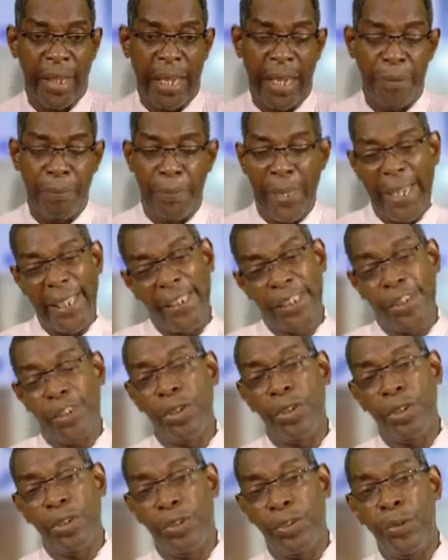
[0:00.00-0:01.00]
and by
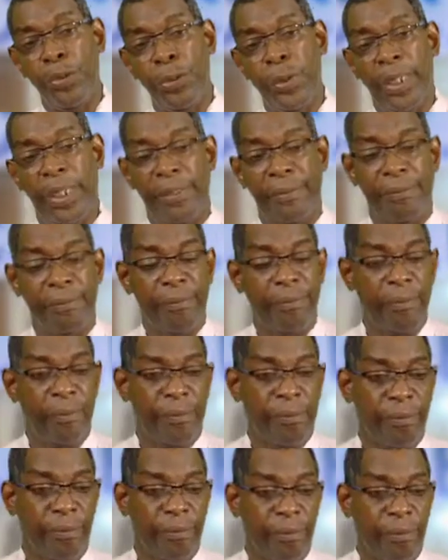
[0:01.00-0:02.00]
so doing,
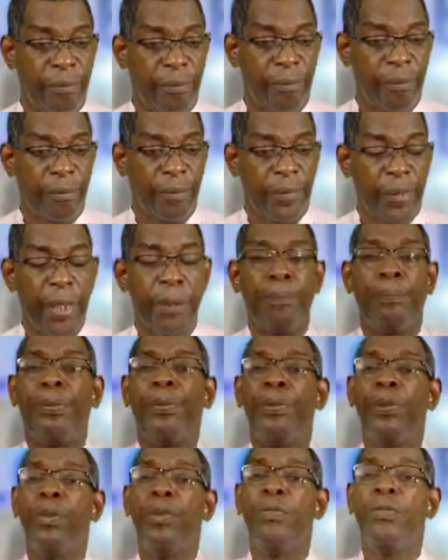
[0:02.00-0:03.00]

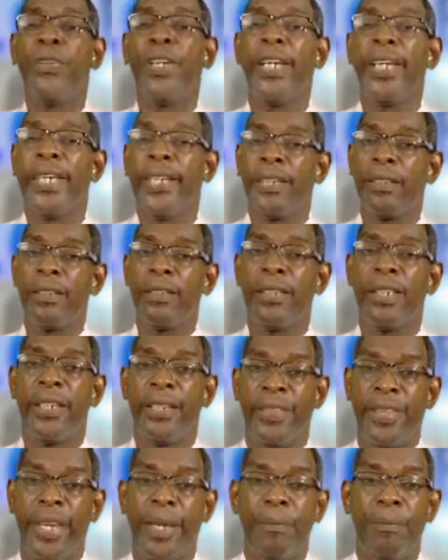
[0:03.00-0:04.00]
proving to
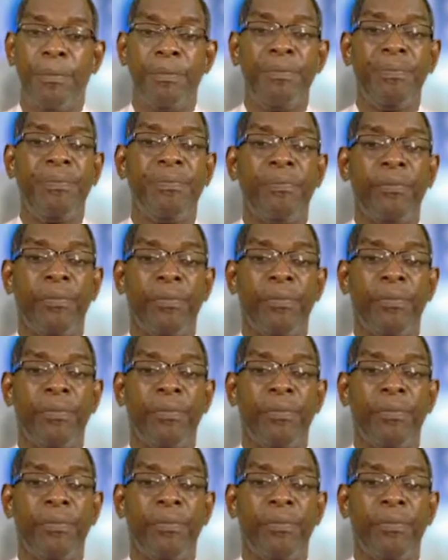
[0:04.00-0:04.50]
them